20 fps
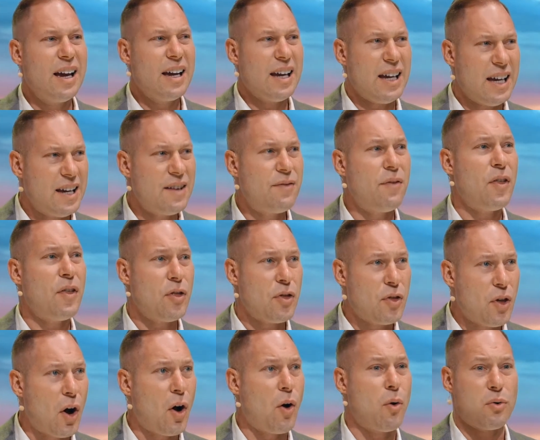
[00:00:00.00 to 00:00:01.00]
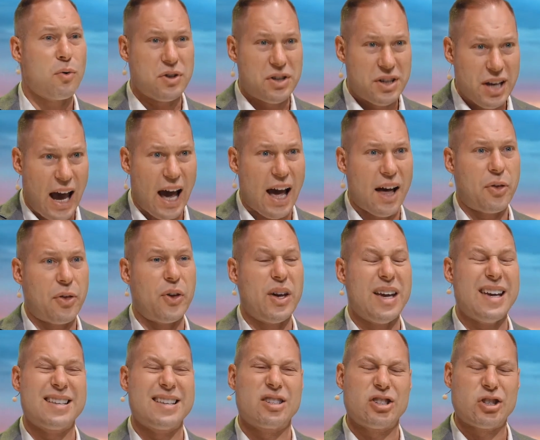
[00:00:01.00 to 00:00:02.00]
even though death
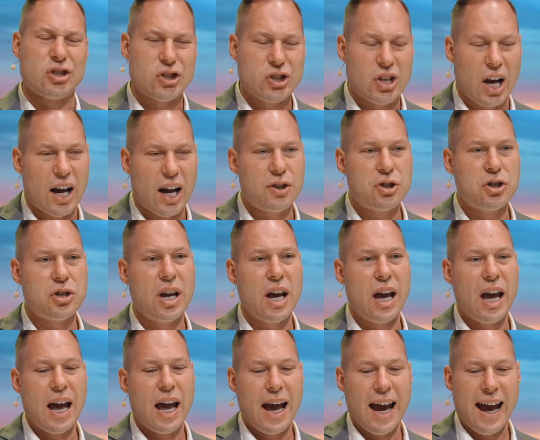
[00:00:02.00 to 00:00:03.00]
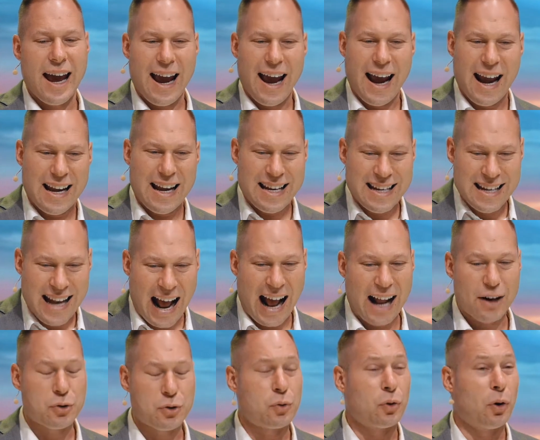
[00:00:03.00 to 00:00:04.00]
is such a
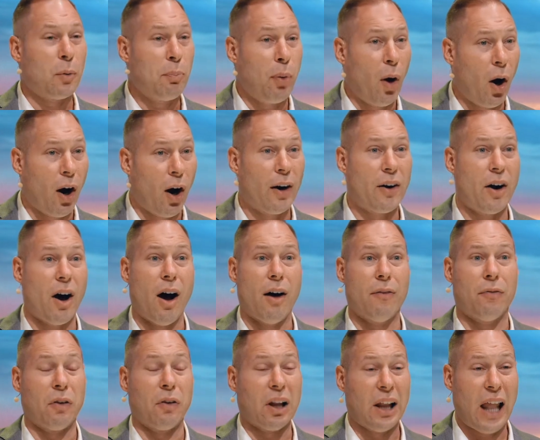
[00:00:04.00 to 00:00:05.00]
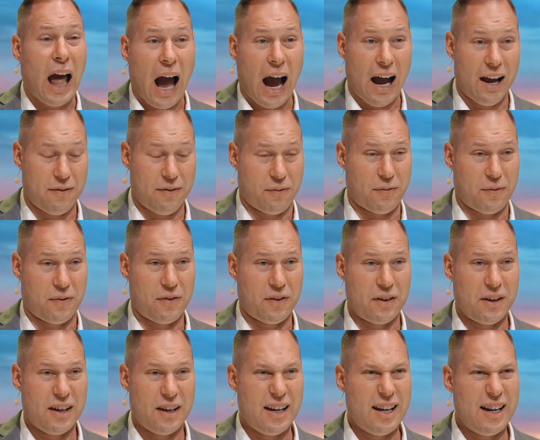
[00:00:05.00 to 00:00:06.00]
natural part of life,
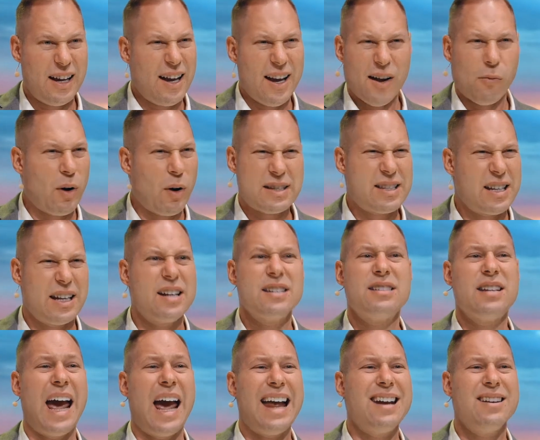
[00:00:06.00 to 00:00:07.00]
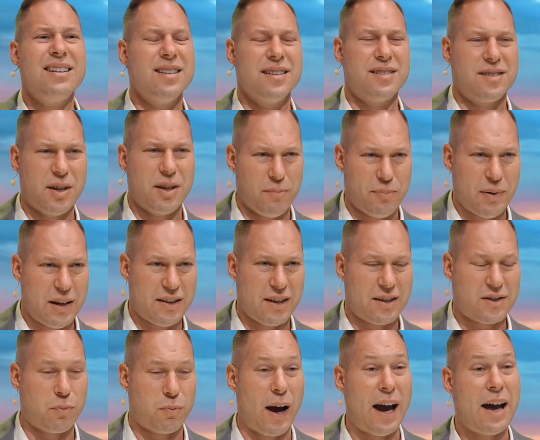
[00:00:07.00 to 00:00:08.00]
it wasn't intended to be
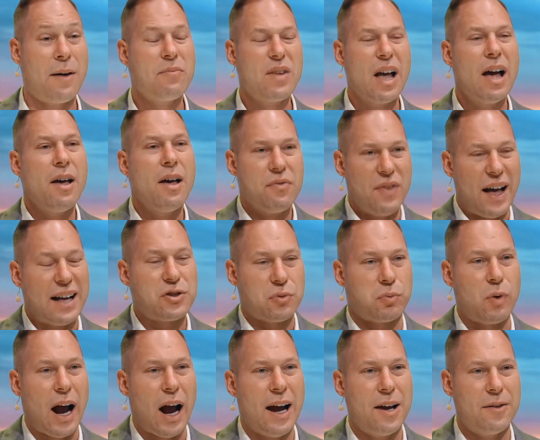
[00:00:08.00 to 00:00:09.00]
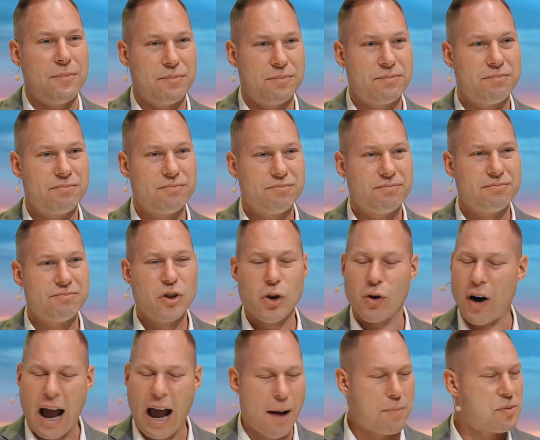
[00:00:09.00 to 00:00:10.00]
this way. That's right.
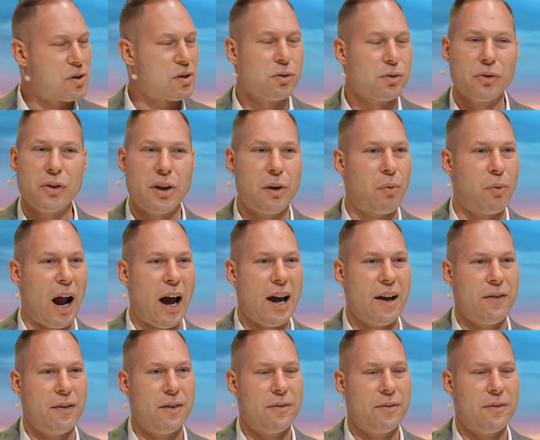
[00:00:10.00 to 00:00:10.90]
You're absolutely right.